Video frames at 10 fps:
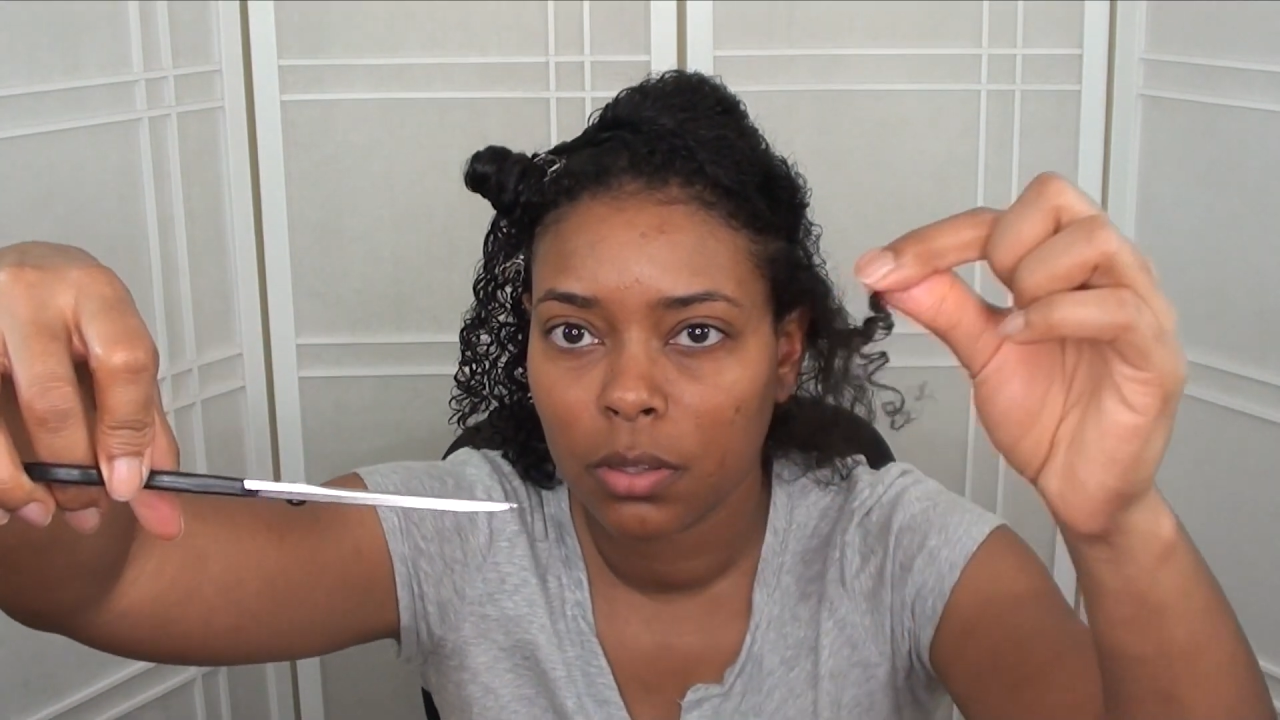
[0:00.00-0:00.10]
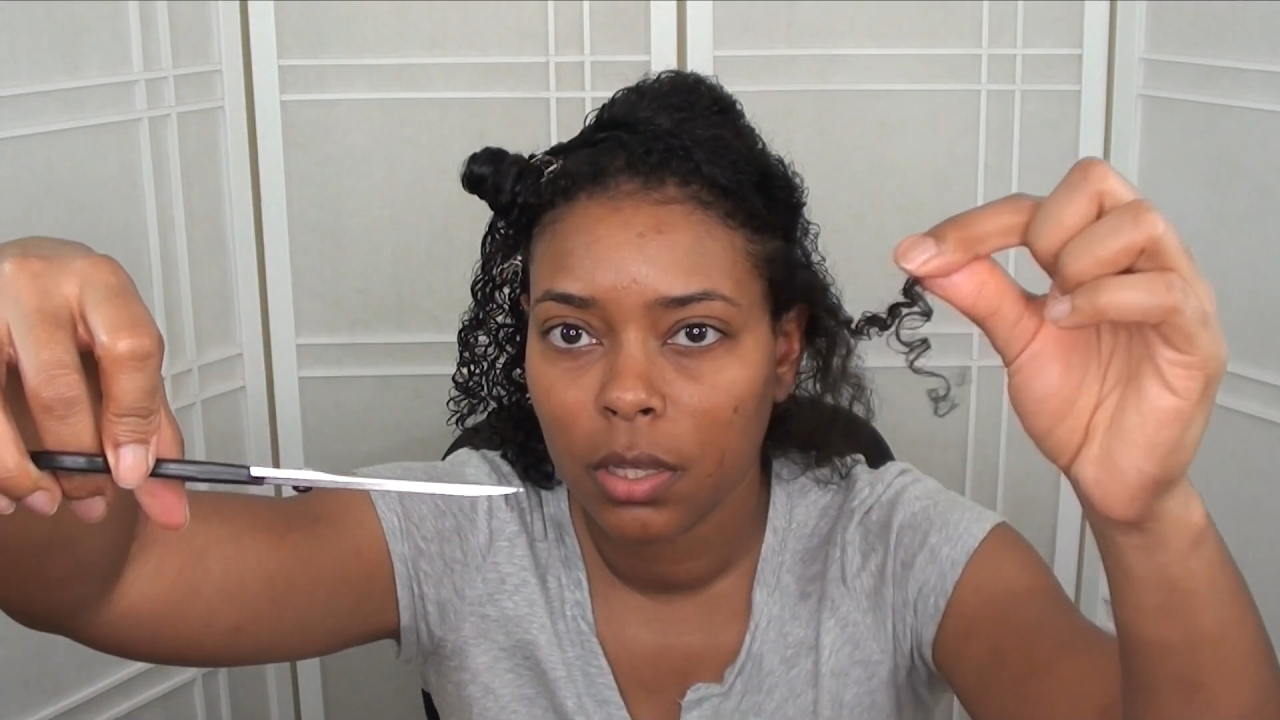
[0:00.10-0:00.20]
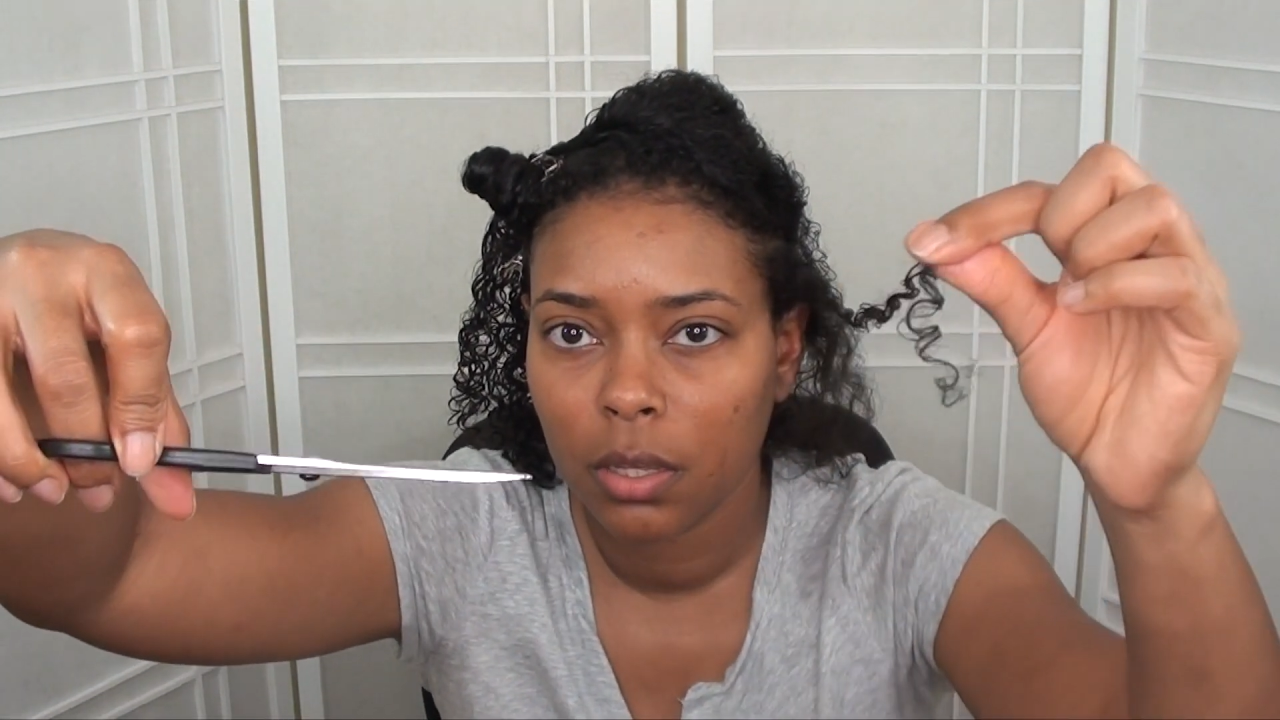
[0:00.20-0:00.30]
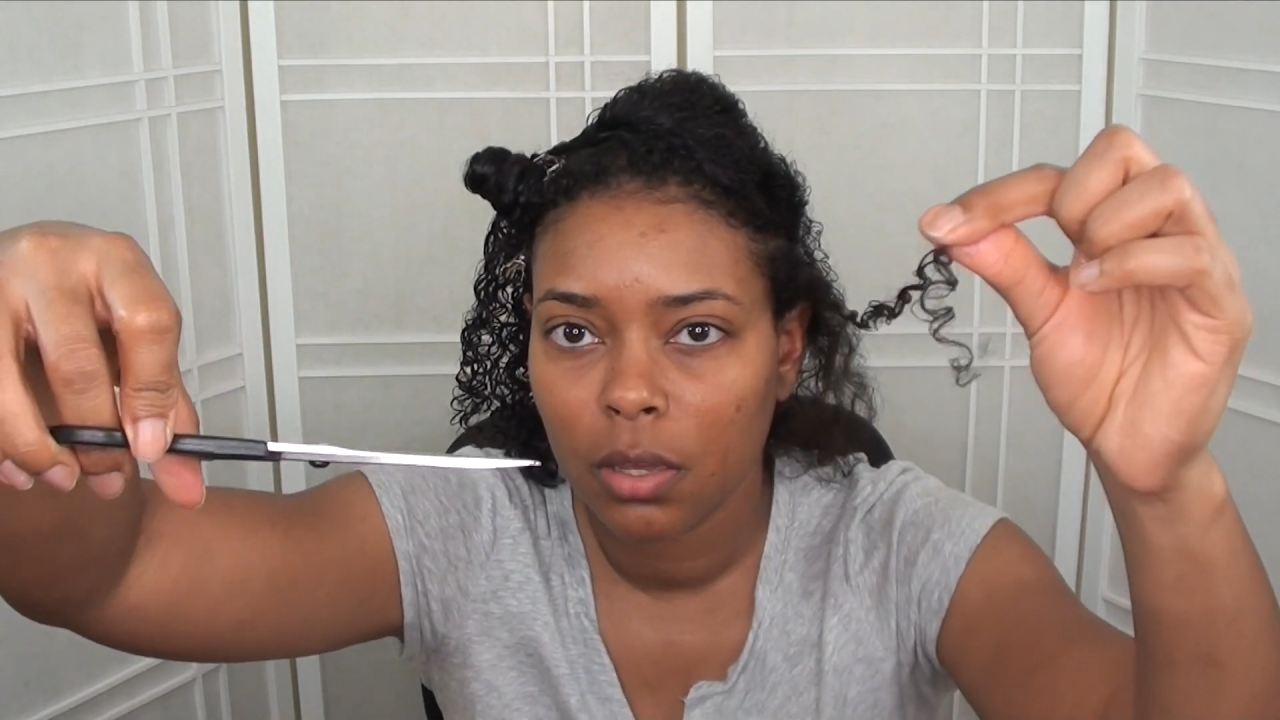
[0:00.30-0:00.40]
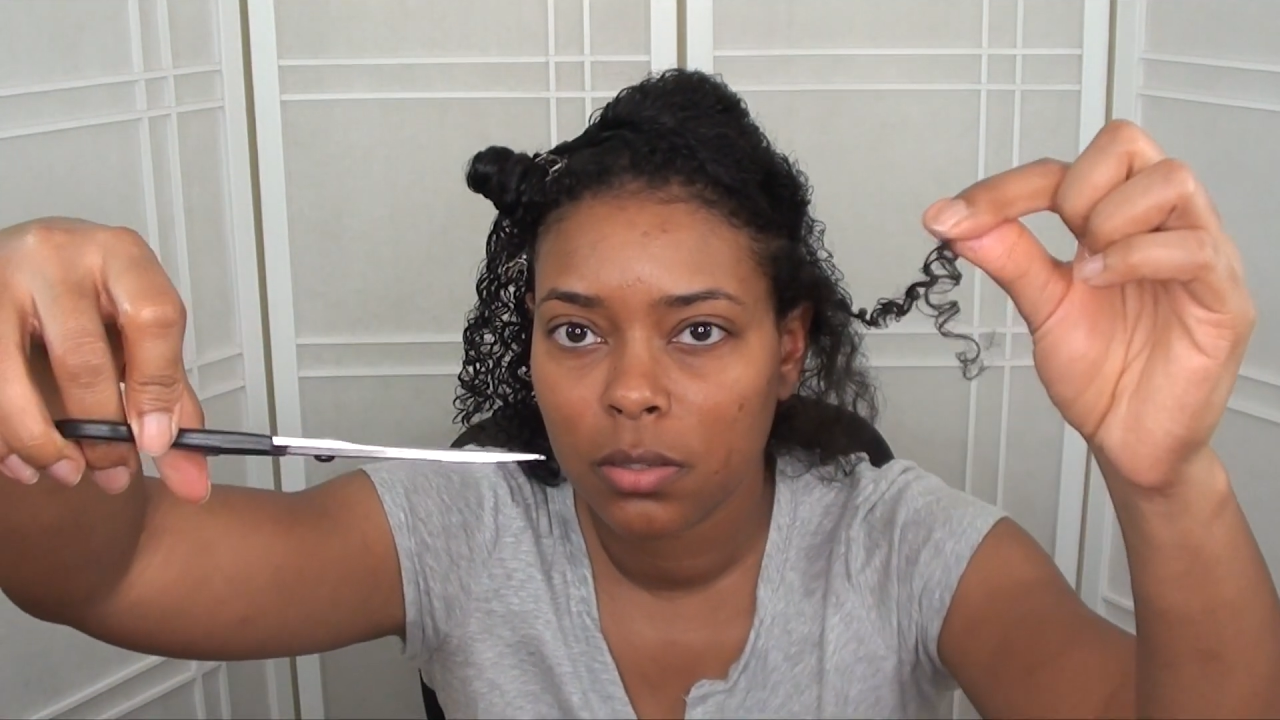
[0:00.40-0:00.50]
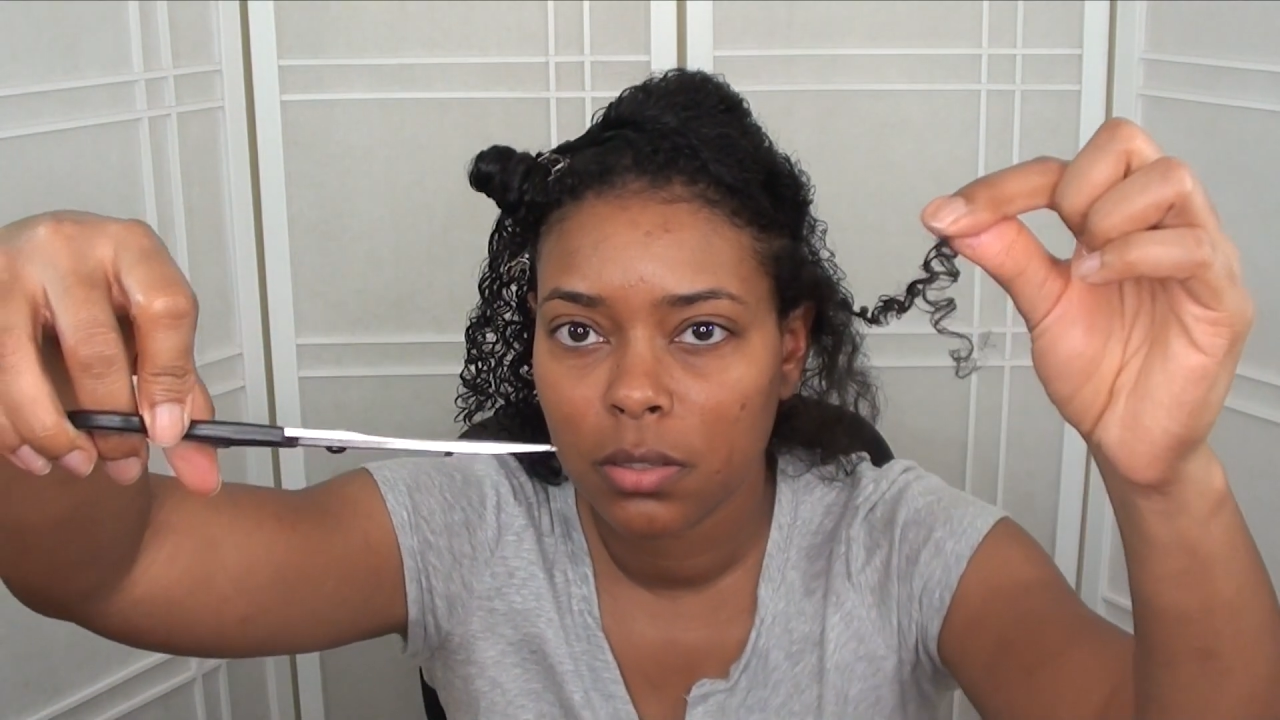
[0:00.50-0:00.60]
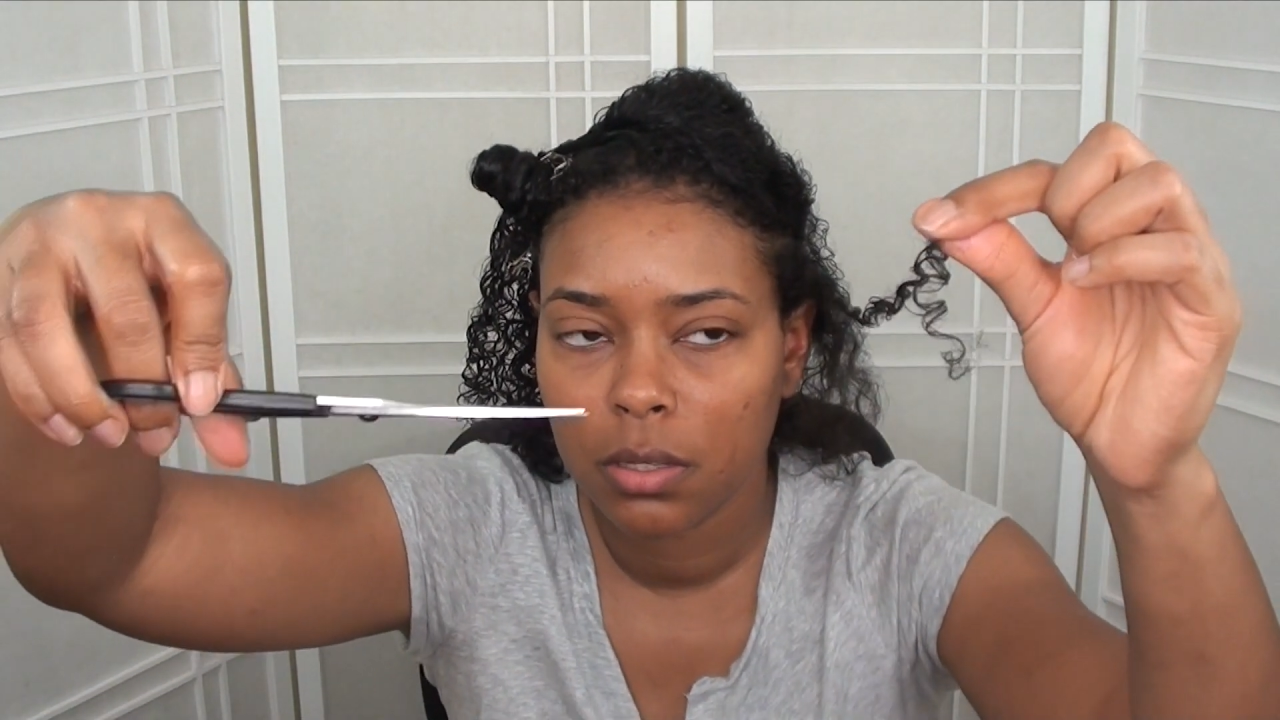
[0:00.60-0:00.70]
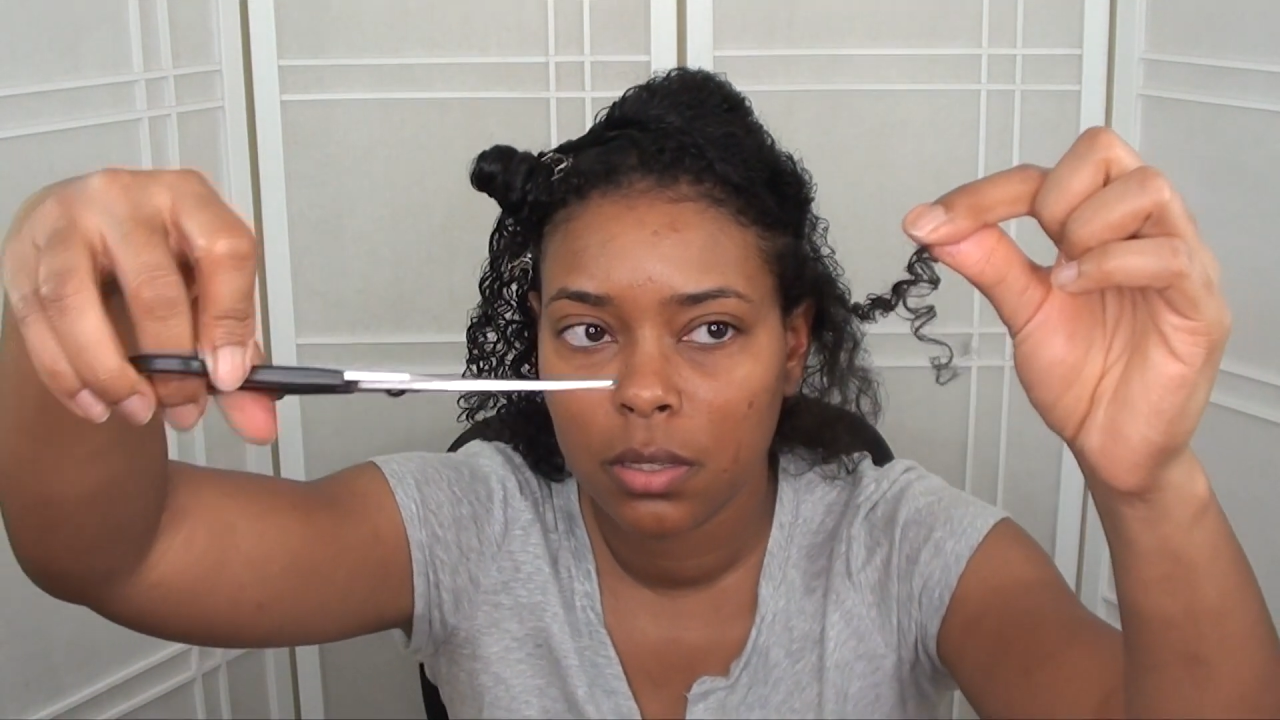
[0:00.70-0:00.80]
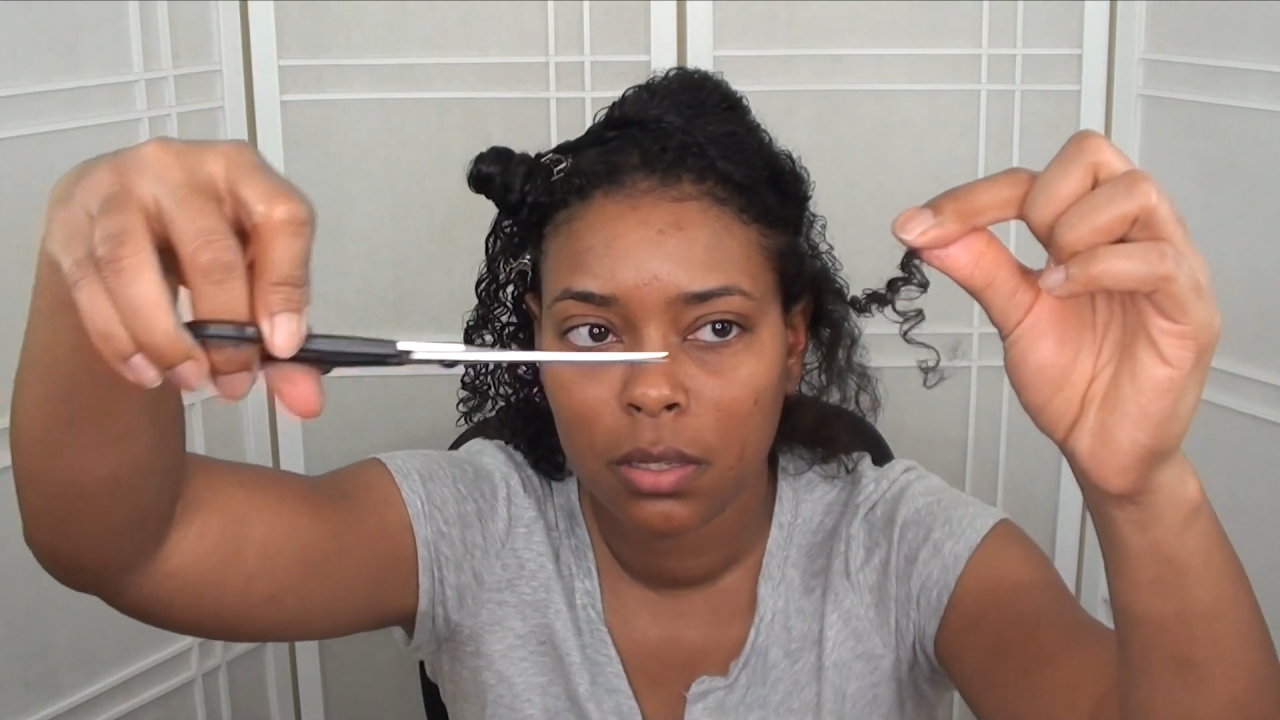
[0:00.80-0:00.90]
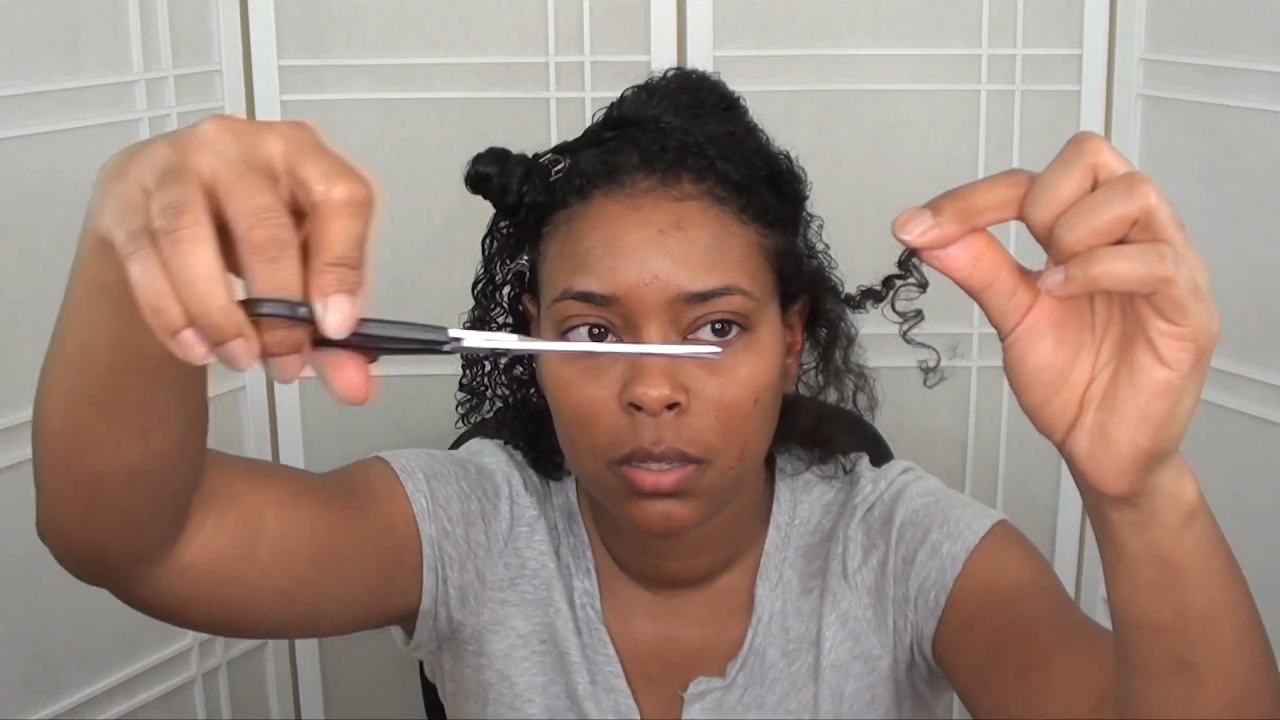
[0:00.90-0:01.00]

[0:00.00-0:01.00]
Can y'all see?